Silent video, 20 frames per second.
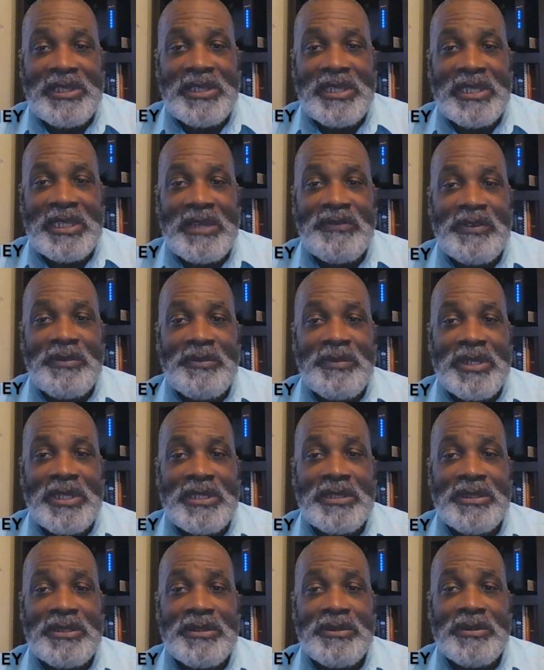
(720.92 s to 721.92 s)
deliver
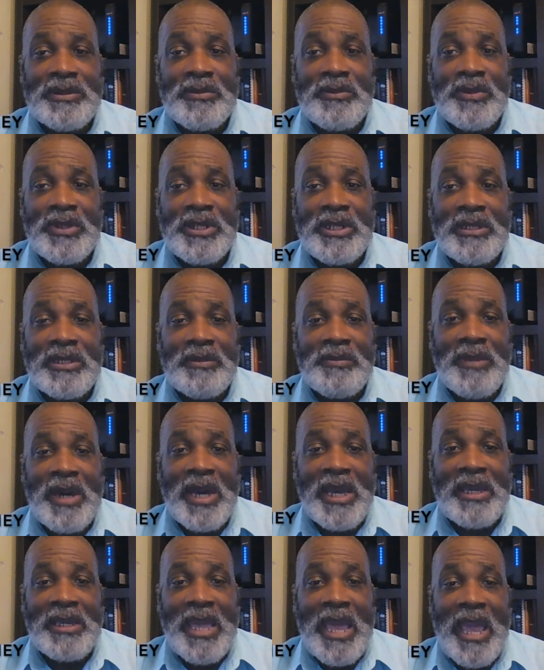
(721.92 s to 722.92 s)
me to the will of
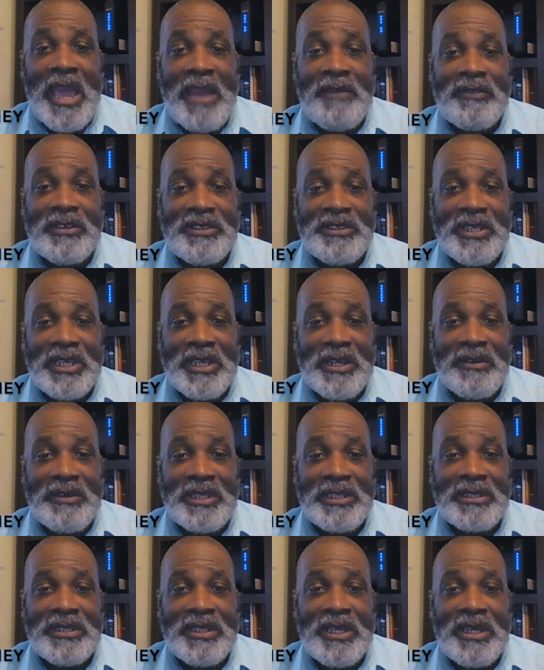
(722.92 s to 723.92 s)
my
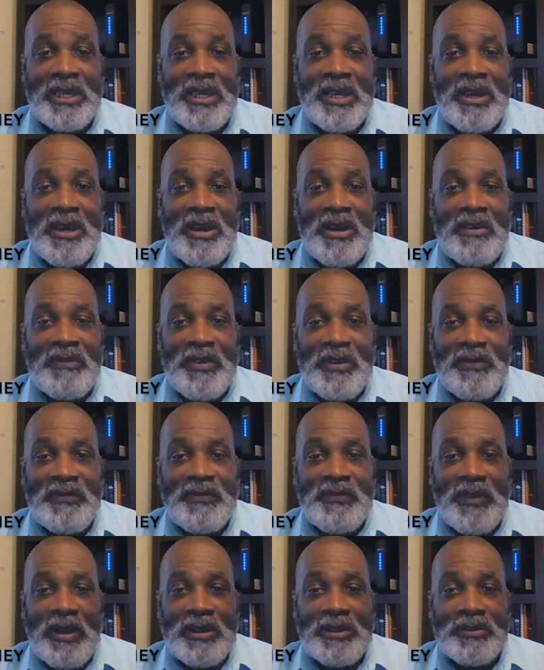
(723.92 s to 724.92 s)
adversaries, for
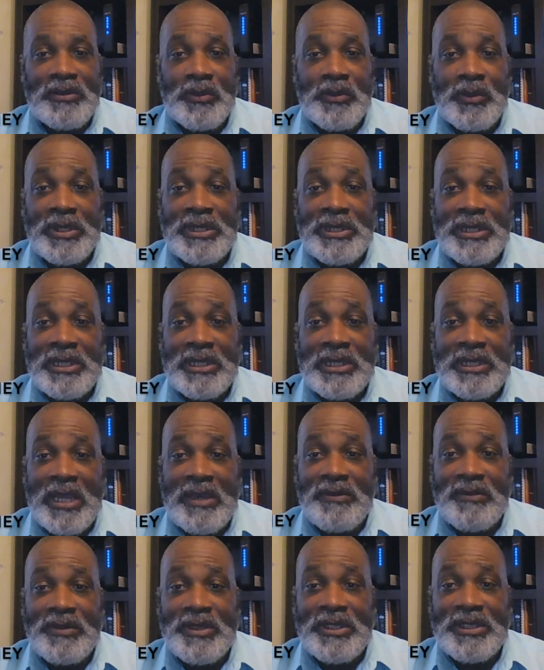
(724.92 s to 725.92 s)
false witnesses
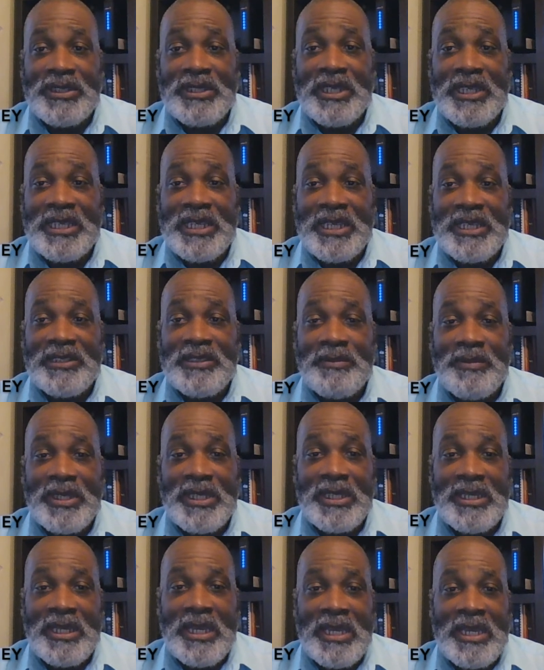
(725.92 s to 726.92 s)
have risen against
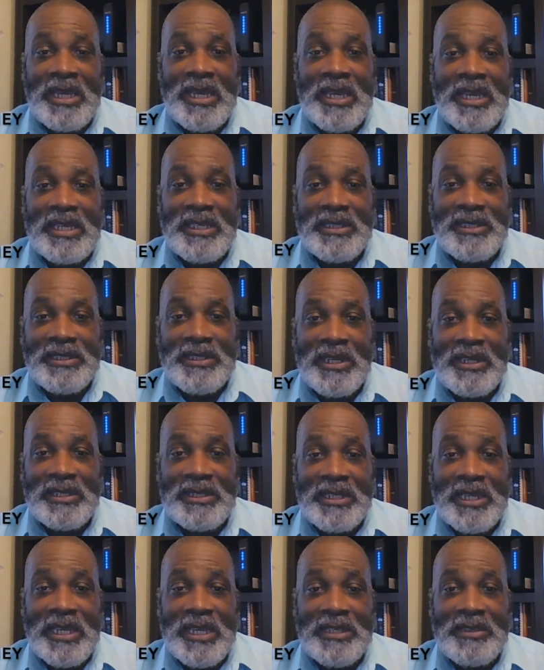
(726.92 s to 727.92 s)
me, and
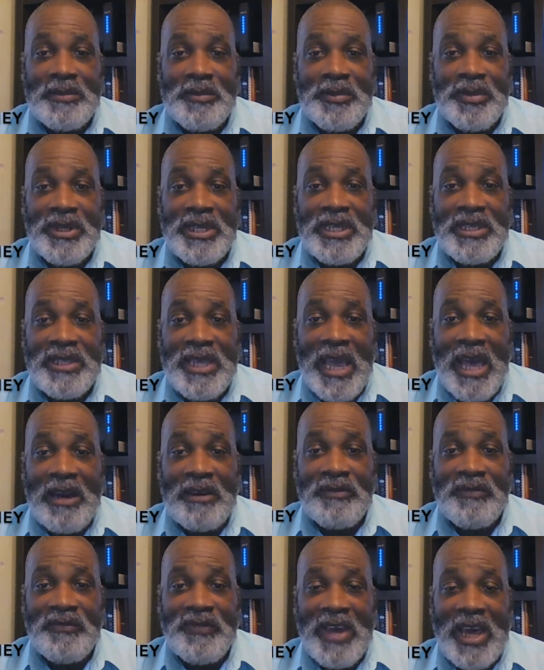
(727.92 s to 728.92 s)
such as breathe
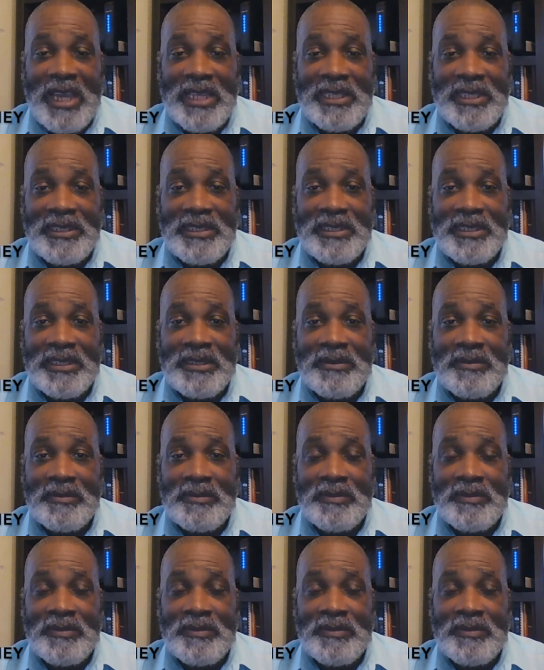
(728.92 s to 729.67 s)
out violence.